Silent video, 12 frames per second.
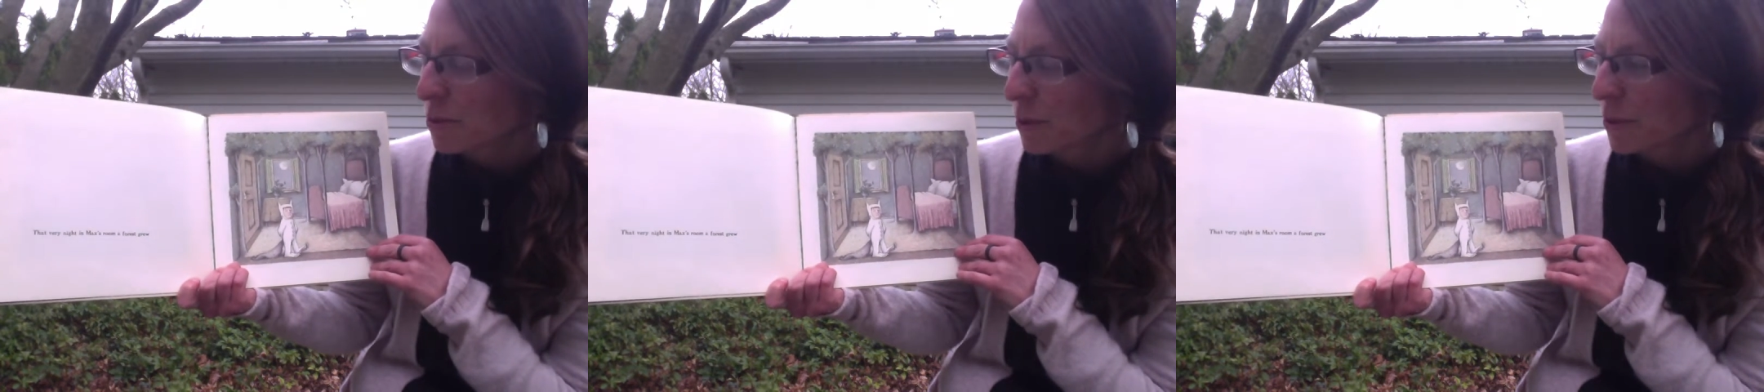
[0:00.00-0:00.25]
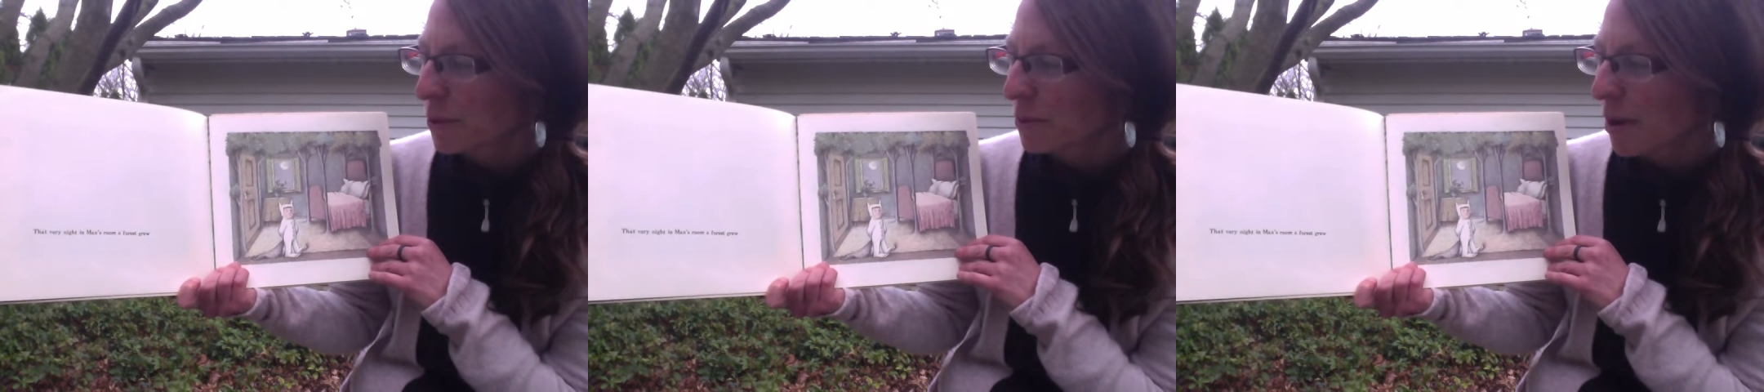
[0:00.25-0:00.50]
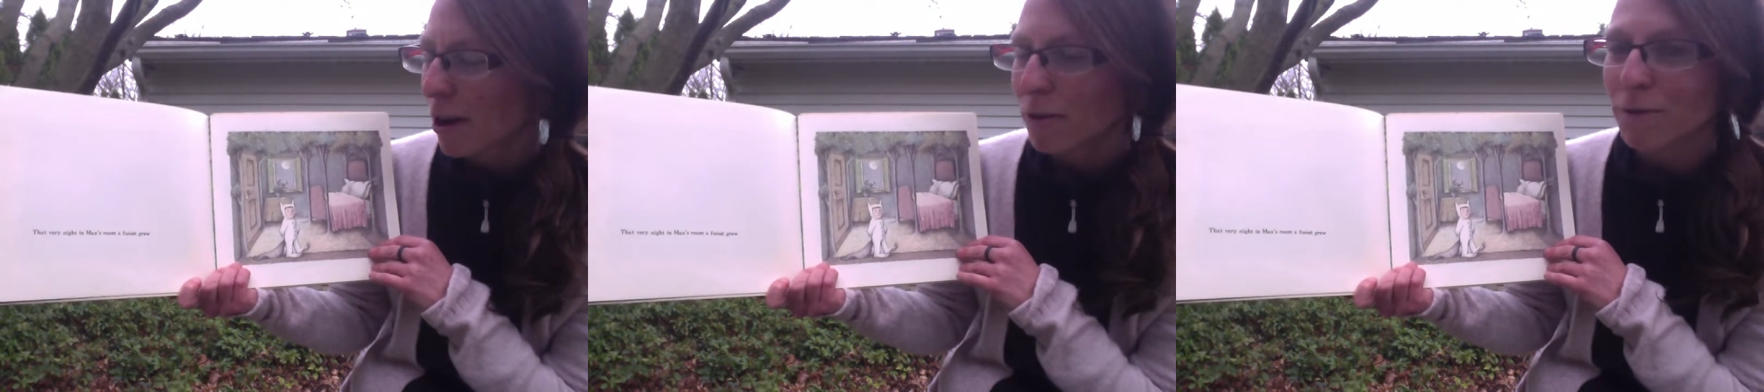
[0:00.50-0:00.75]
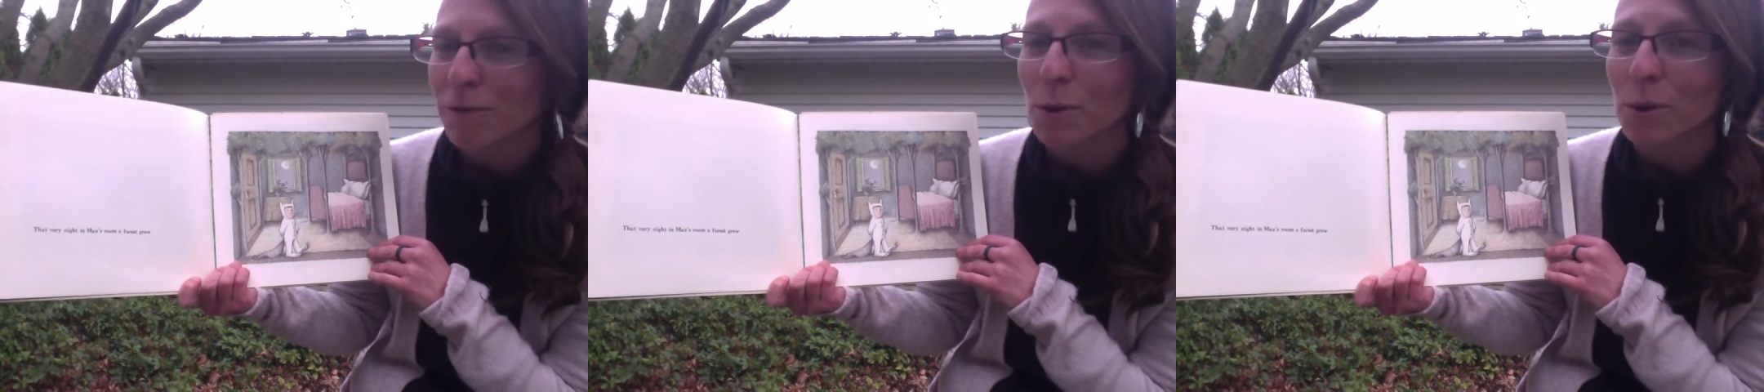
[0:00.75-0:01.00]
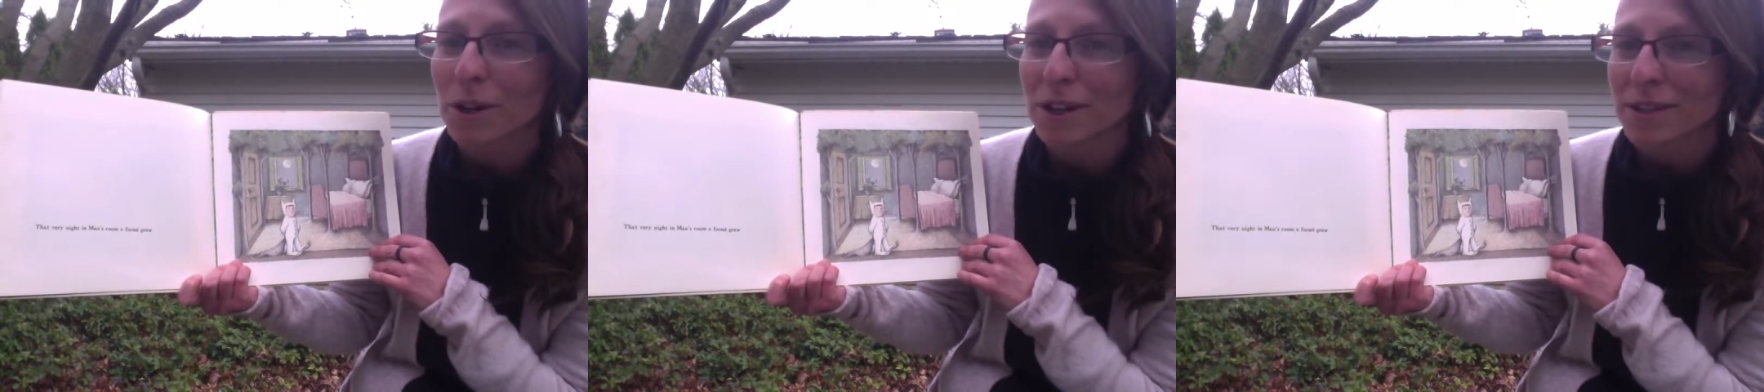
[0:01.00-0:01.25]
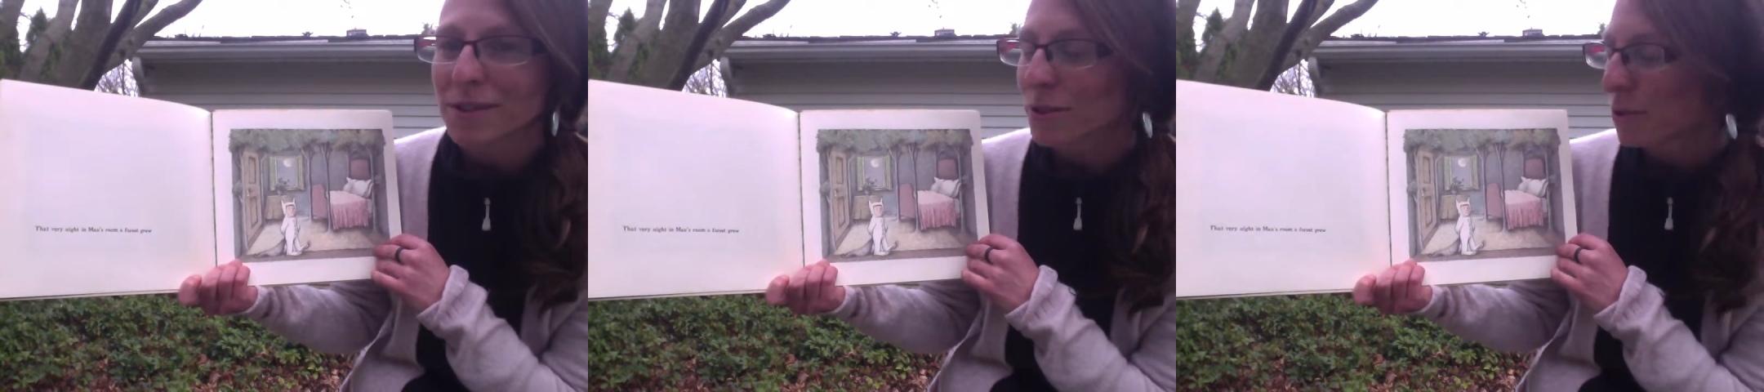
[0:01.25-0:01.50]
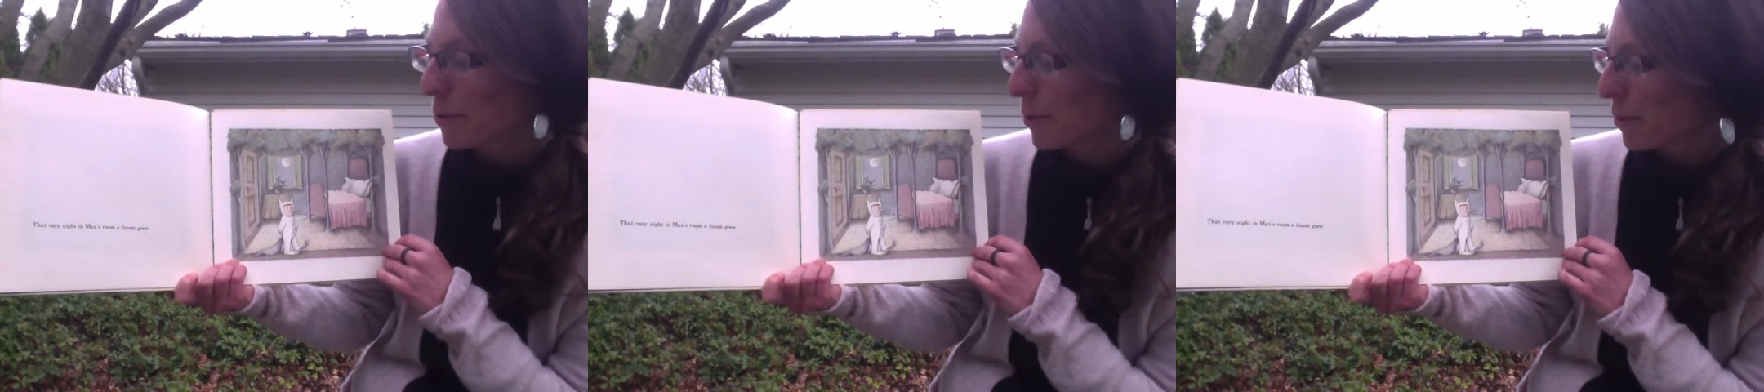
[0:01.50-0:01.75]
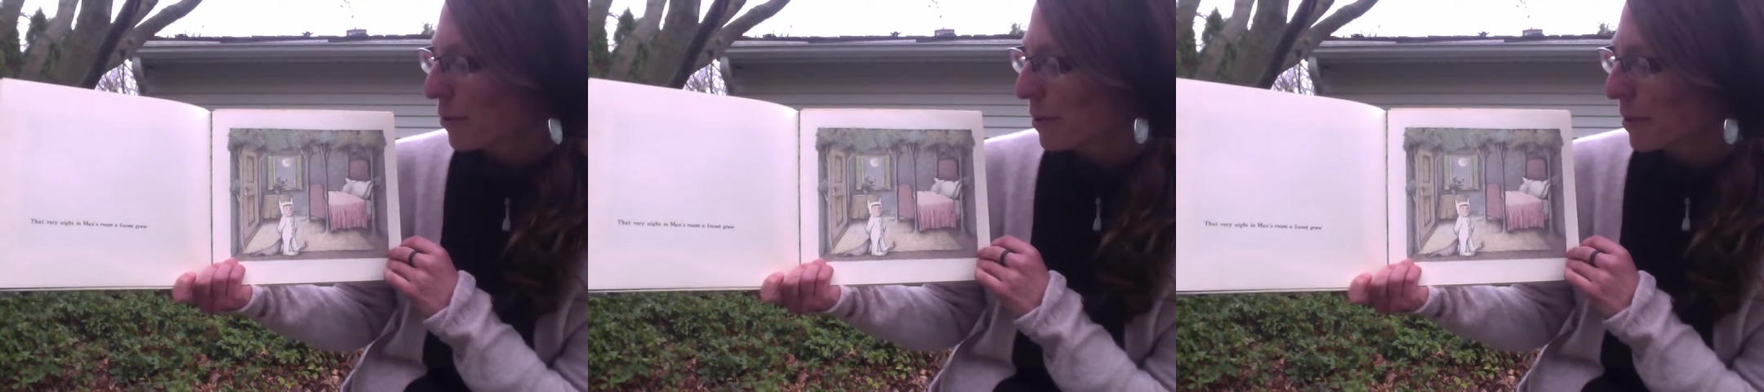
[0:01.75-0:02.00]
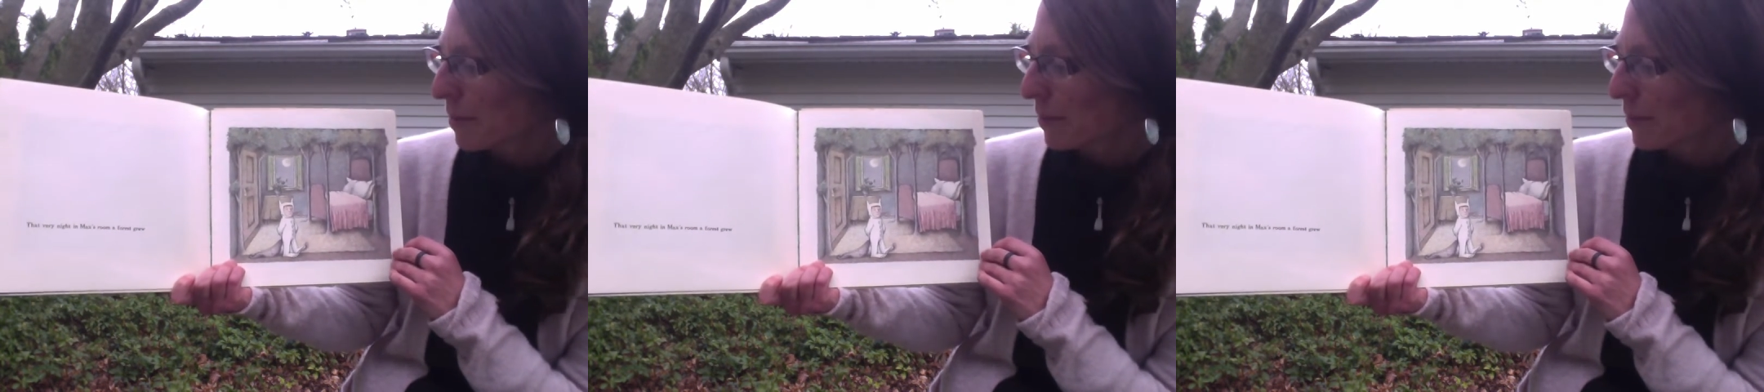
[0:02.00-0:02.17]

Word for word: room, a forest grew.